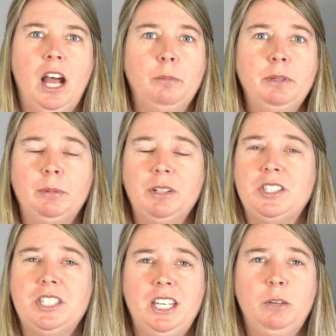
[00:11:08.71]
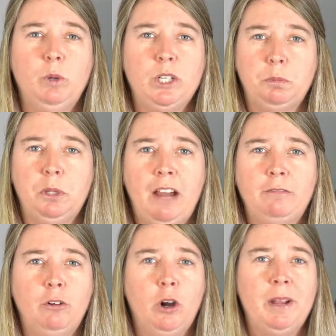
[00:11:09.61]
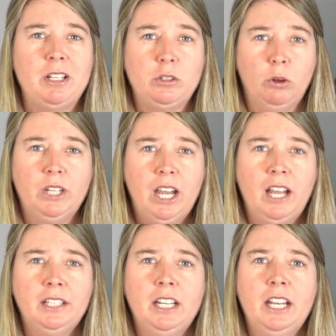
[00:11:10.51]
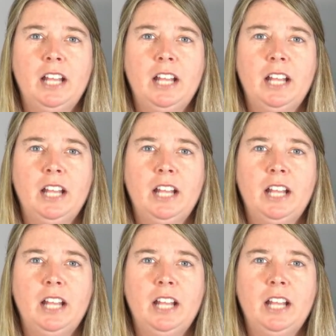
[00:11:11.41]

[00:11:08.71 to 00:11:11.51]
I'll be able to see which platform it's sold on.